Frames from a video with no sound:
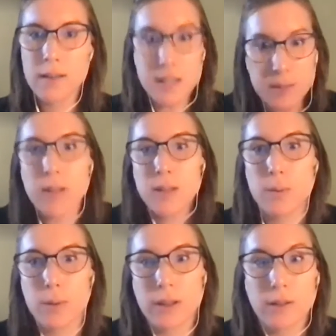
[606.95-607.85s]
This must
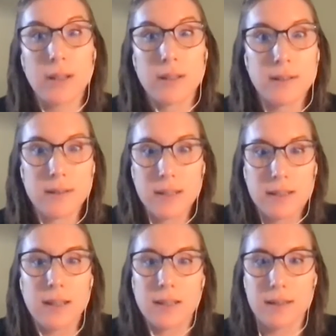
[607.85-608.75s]
be what
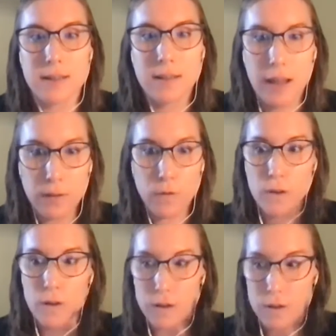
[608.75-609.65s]
this is like
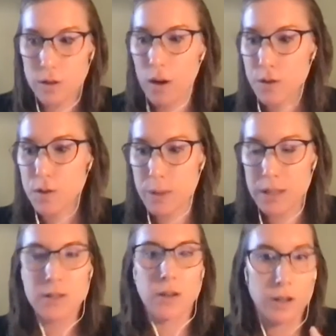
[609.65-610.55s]
the star's
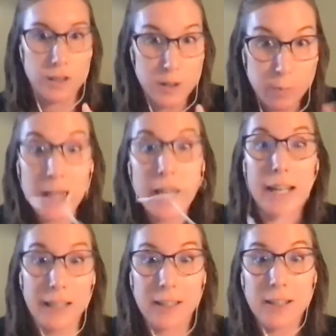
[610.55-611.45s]
speeds are
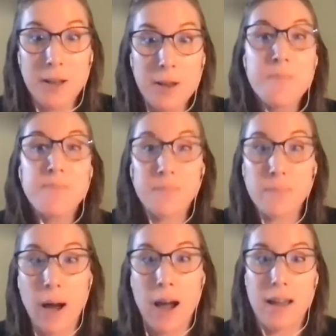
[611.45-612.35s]
explained
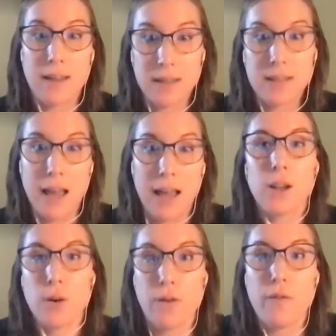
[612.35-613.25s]
by this
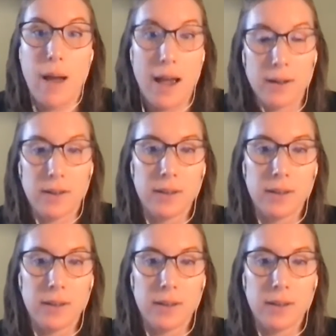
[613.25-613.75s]
halo of matter.